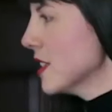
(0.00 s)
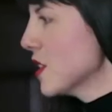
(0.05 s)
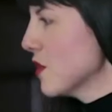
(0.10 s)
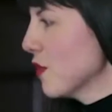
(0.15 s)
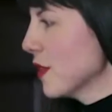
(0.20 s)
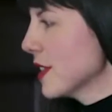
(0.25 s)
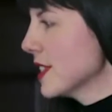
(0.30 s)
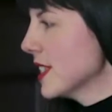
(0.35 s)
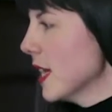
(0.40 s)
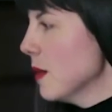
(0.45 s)
So
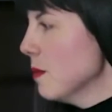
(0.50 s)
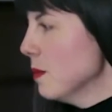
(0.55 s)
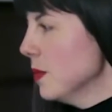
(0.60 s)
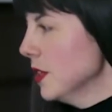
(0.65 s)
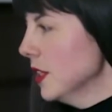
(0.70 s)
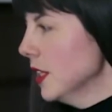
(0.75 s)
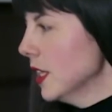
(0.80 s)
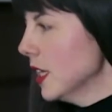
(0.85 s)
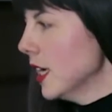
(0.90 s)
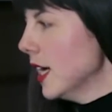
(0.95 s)
for
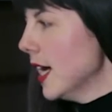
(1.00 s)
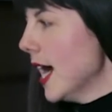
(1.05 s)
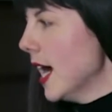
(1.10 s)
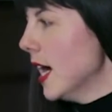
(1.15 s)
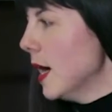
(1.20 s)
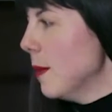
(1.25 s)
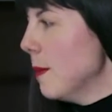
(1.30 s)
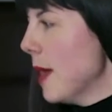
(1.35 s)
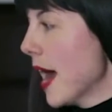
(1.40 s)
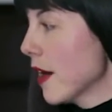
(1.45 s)
example,
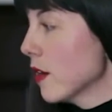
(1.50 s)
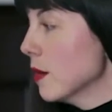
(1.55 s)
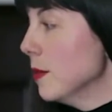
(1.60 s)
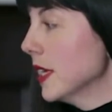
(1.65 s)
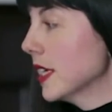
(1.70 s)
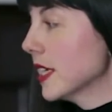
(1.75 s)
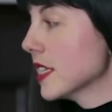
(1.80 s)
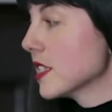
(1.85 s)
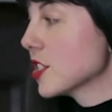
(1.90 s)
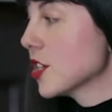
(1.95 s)

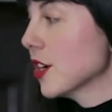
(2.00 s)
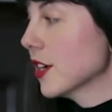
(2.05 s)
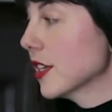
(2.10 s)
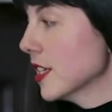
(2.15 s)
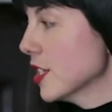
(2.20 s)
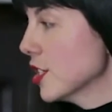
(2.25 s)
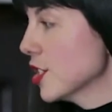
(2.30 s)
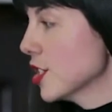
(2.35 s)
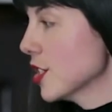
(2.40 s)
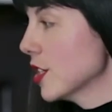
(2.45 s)
Arabic and
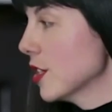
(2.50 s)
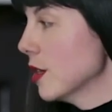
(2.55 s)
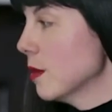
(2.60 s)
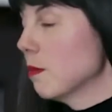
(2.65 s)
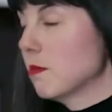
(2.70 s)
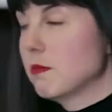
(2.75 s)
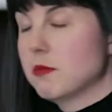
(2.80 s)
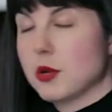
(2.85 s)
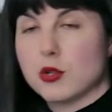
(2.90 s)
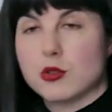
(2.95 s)
Turkish
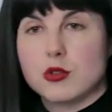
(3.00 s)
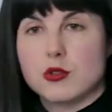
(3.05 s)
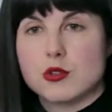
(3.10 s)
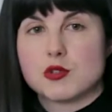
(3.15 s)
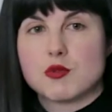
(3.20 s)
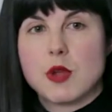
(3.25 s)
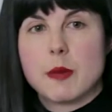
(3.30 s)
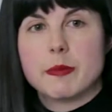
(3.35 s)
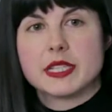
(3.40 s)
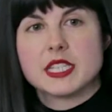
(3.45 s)
both
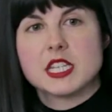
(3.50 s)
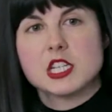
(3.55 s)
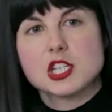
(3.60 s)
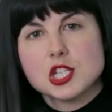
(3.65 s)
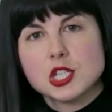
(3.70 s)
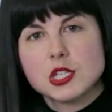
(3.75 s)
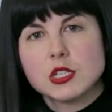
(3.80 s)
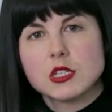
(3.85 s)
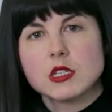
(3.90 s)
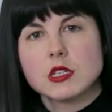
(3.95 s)
use
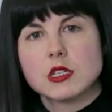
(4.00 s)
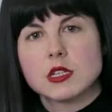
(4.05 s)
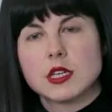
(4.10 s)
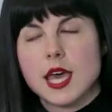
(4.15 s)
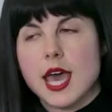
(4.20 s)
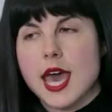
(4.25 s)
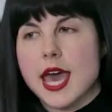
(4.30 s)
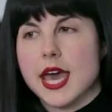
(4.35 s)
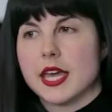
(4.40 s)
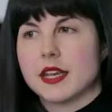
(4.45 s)
repetition
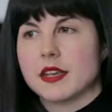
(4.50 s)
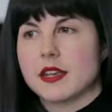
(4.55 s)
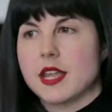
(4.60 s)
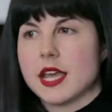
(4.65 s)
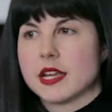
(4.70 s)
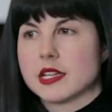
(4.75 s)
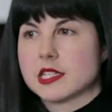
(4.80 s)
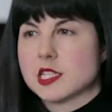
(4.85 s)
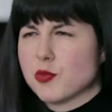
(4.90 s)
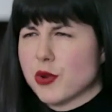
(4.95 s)
and
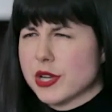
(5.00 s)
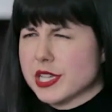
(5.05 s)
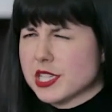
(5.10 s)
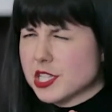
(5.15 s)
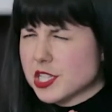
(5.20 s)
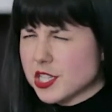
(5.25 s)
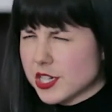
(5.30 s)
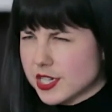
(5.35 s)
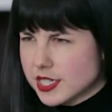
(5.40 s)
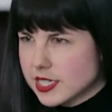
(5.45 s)
express
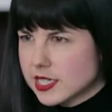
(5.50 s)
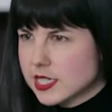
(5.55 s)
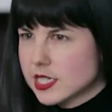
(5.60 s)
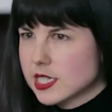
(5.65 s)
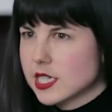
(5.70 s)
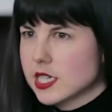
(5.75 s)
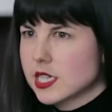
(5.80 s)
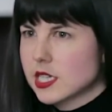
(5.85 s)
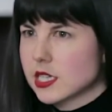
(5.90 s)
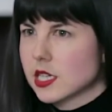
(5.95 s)

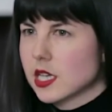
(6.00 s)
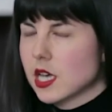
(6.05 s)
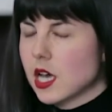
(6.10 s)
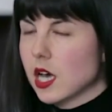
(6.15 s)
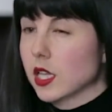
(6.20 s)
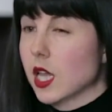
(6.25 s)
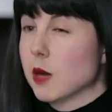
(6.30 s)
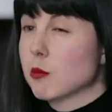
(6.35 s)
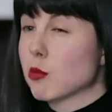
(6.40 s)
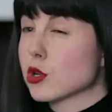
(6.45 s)
certainty
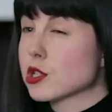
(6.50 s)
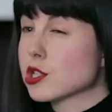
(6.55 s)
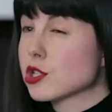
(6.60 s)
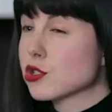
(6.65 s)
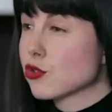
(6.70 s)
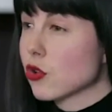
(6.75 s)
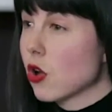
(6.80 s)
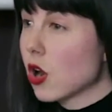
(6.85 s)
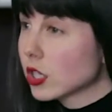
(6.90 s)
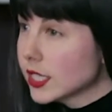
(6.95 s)
a lot more
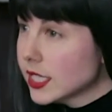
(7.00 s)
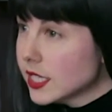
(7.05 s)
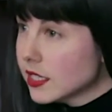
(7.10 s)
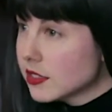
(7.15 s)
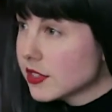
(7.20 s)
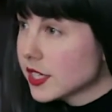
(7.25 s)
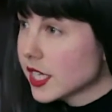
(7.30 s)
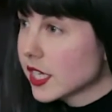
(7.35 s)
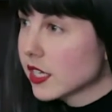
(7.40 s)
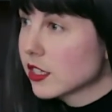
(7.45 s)
strongly
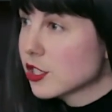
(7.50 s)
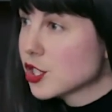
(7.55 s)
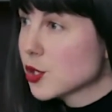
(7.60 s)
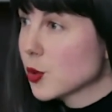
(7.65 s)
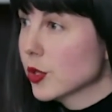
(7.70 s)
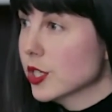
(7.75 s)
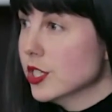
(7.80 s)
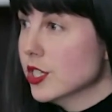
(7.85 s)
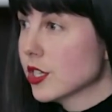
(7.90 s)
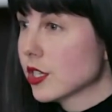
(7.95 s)
than English
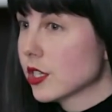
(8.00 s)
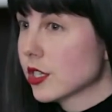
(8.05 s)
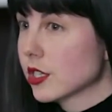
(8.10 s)
would.